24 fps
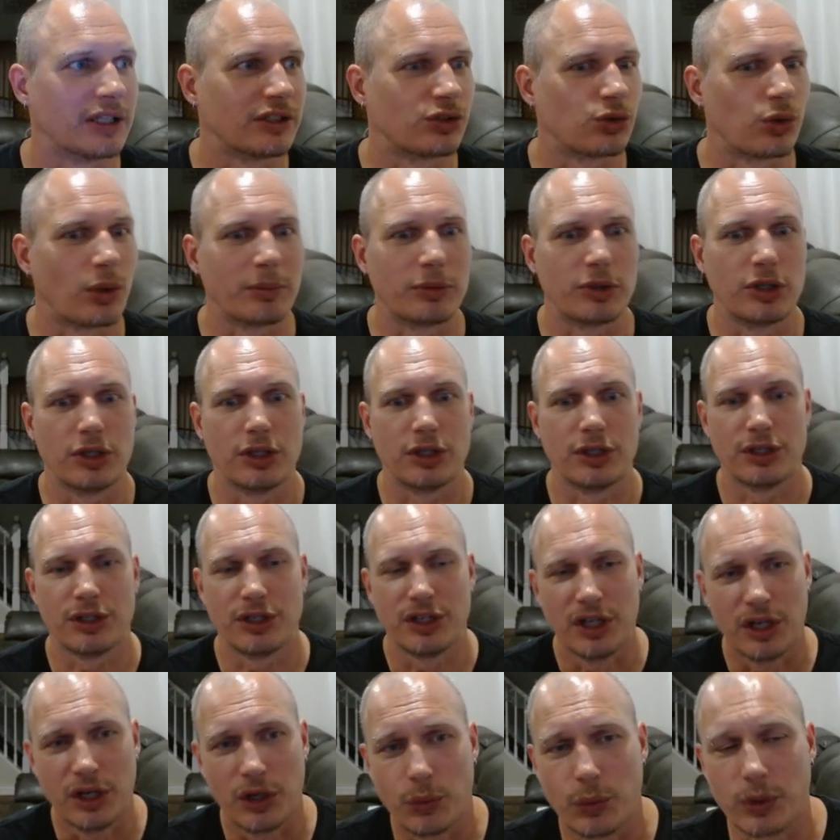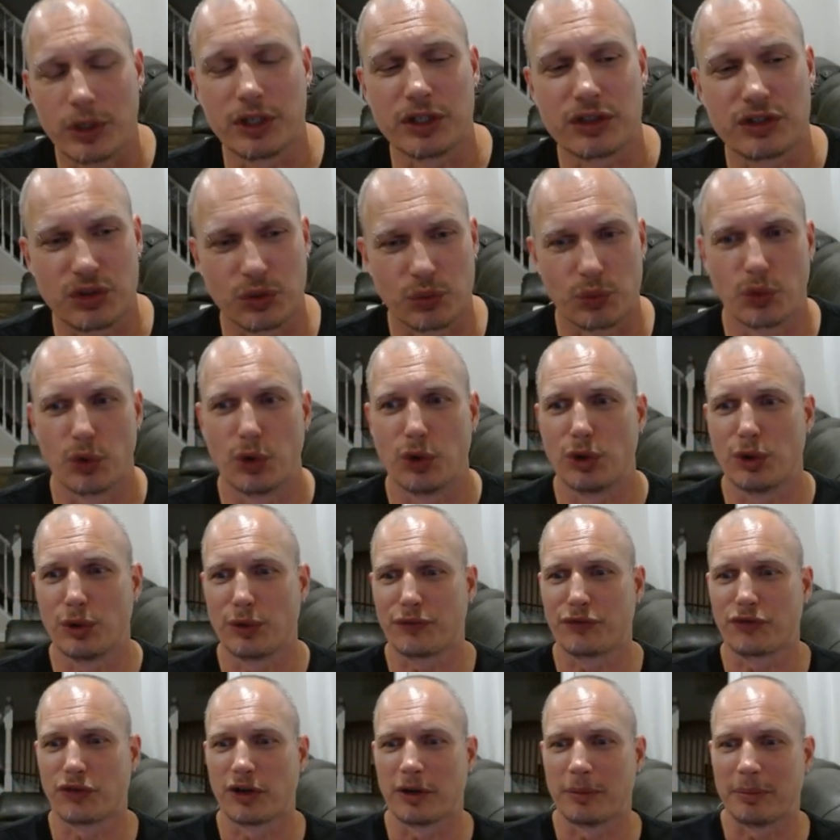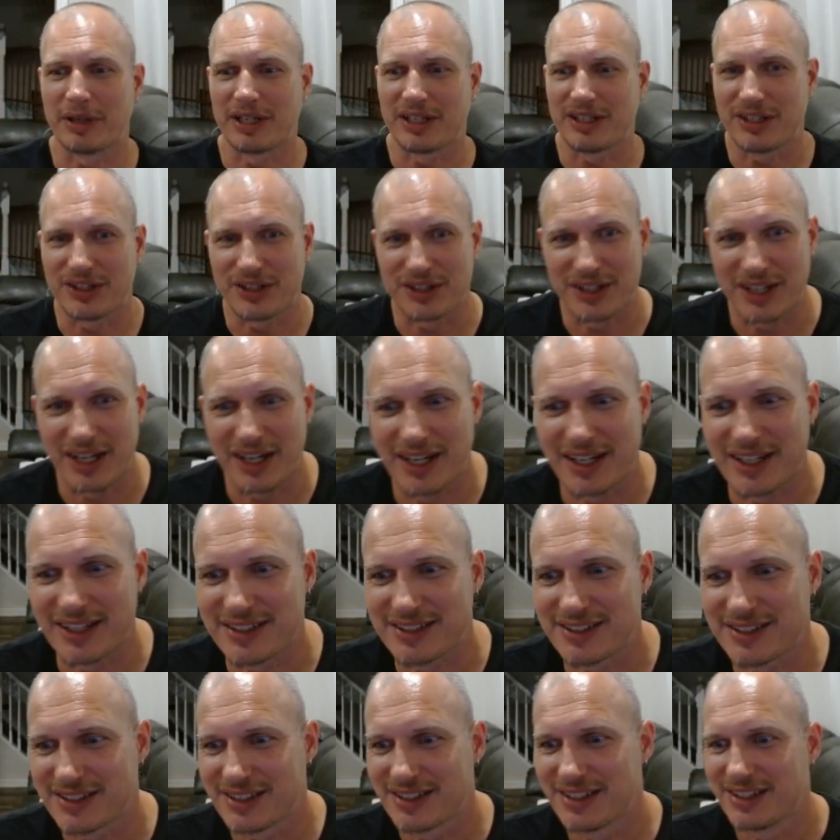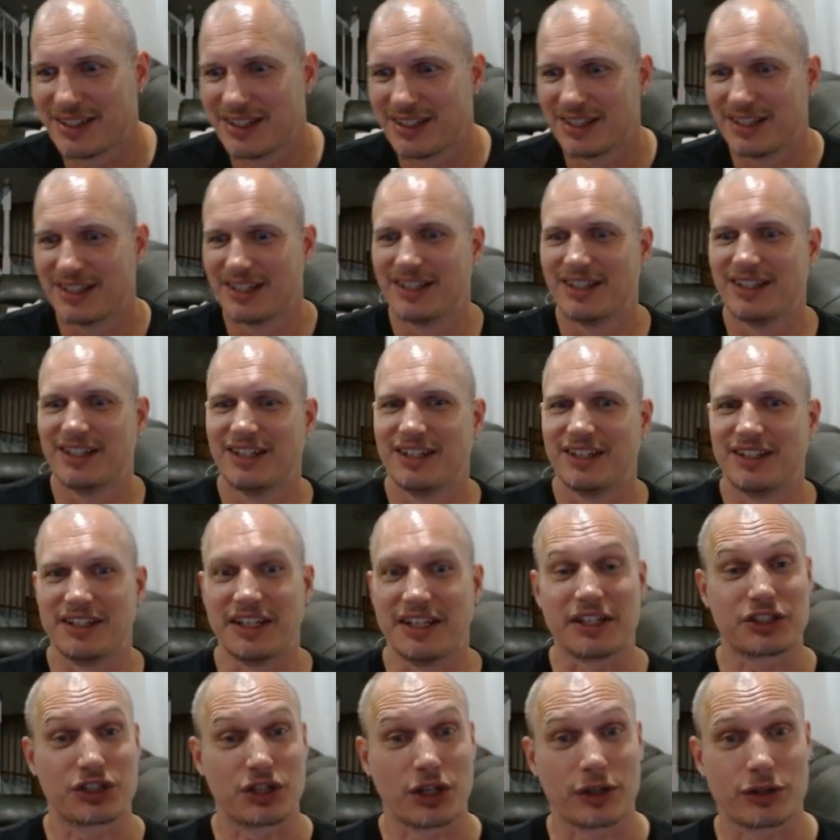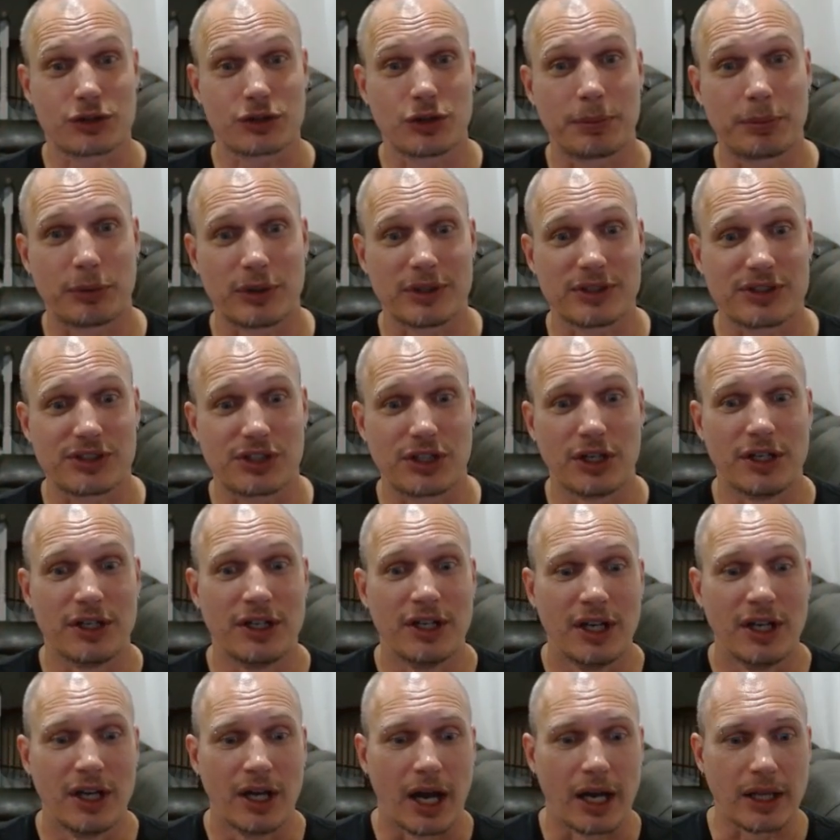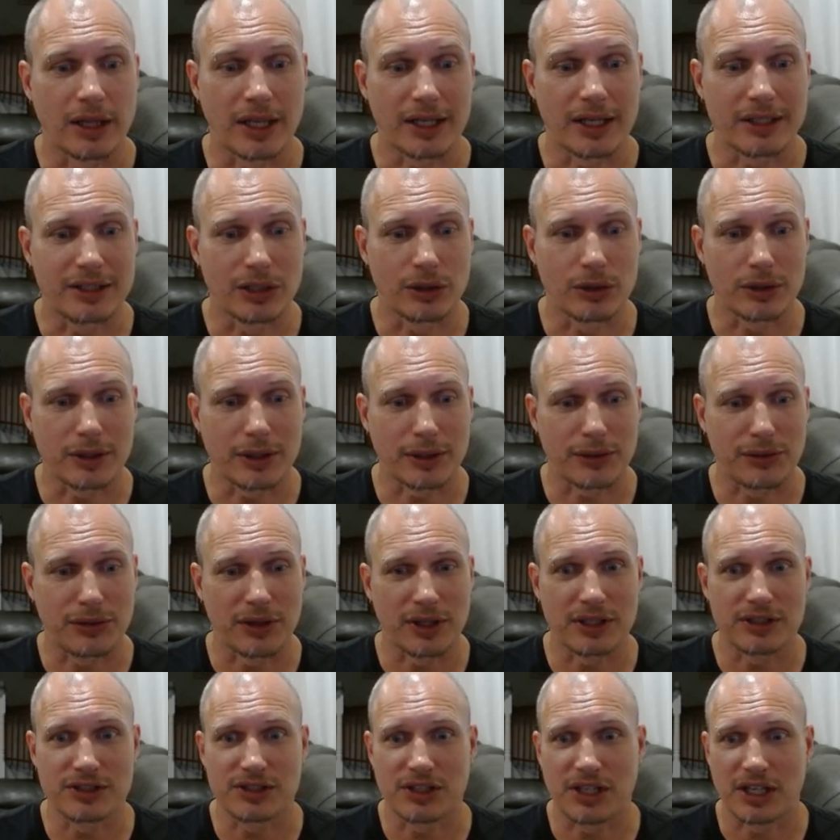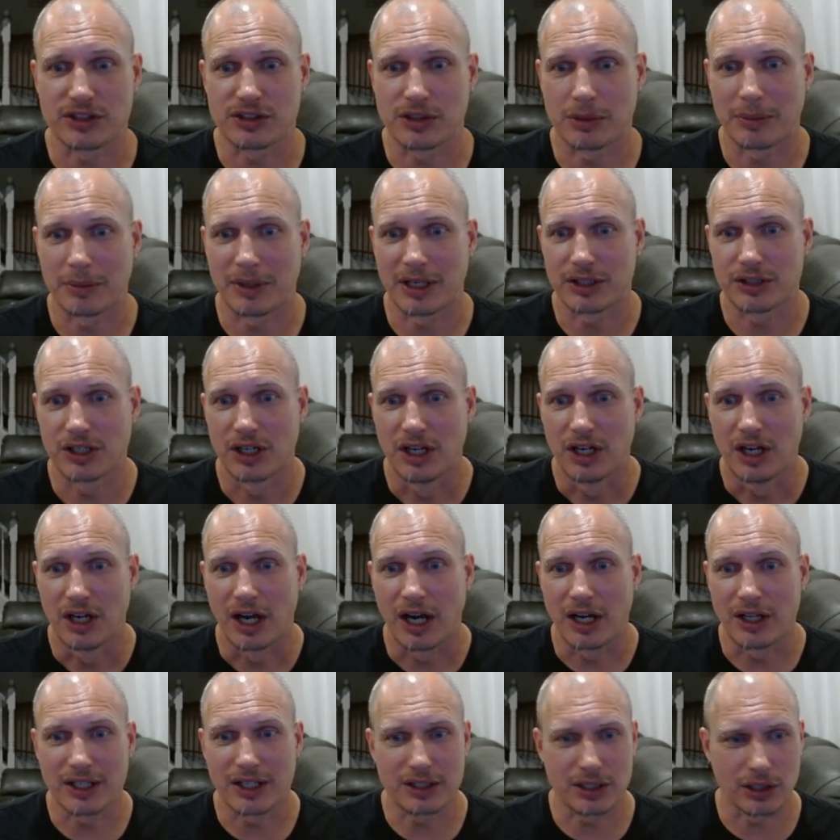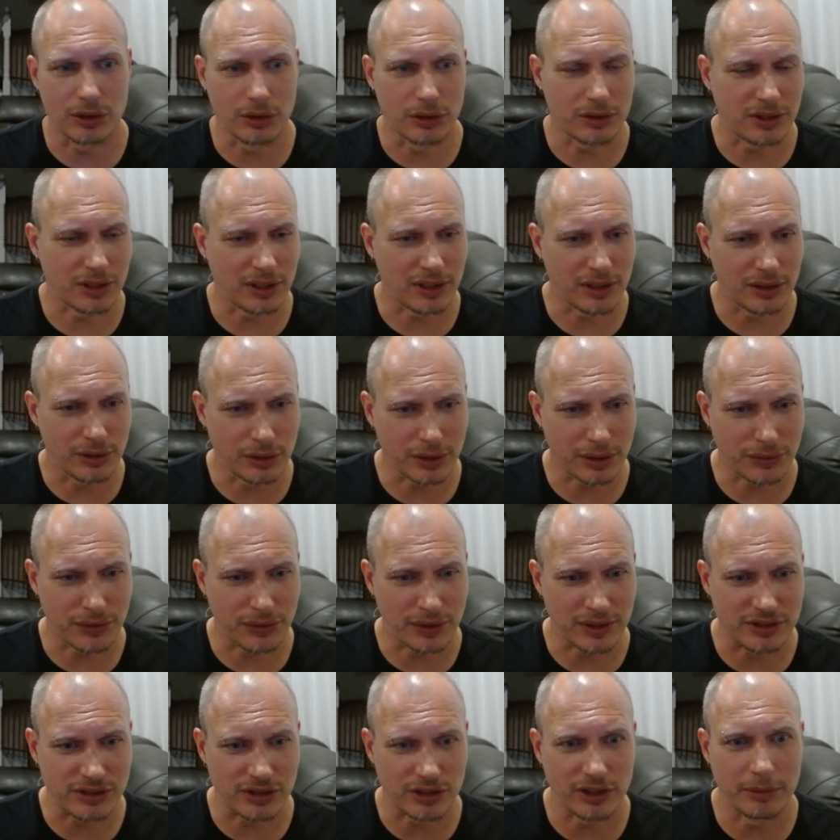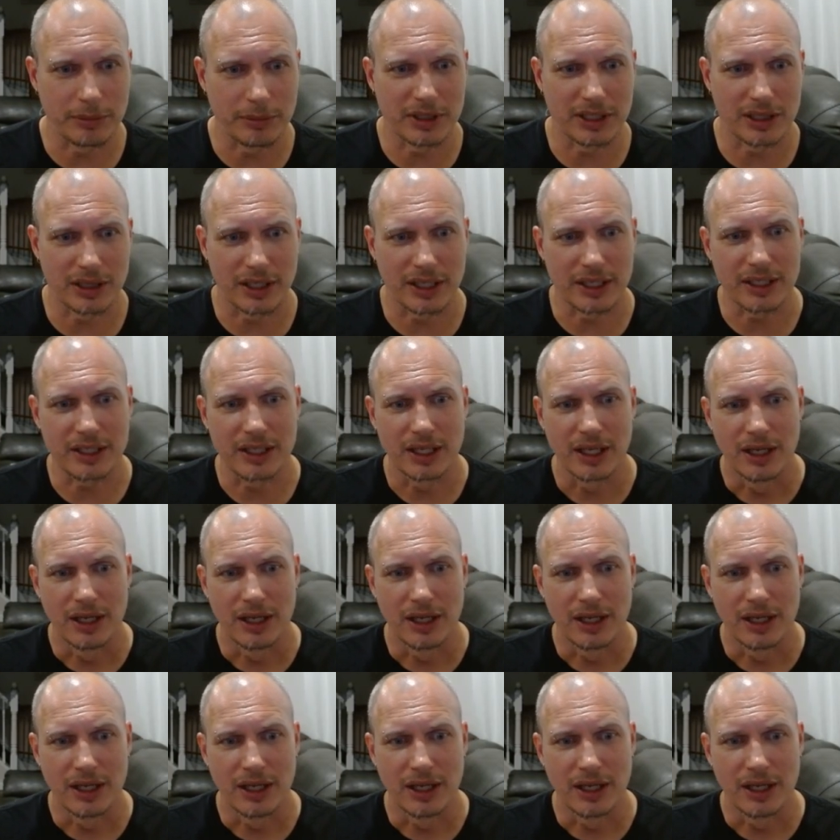So I'm good. We're good to roll for a bit here, guys. Yeah, Shock Trooper is good. I like to look at things, cancel match. I like to look at things a little bit like,